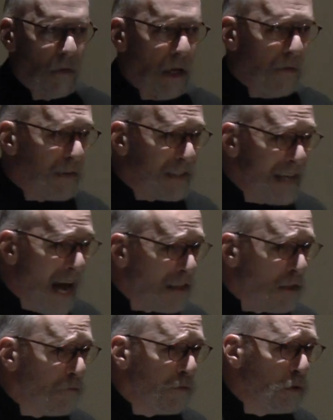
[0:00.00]
If it's
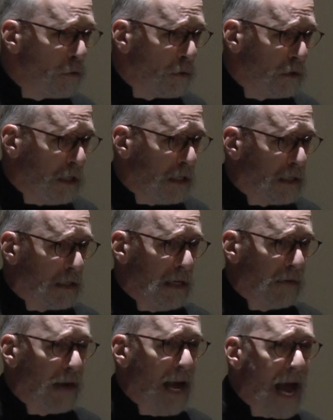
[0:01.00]
not the funeral Jesus
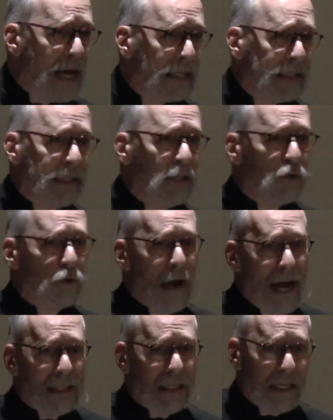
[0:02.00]
never had, it's still
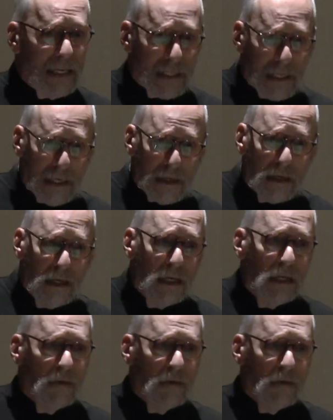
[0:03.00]
tragic, isn't it?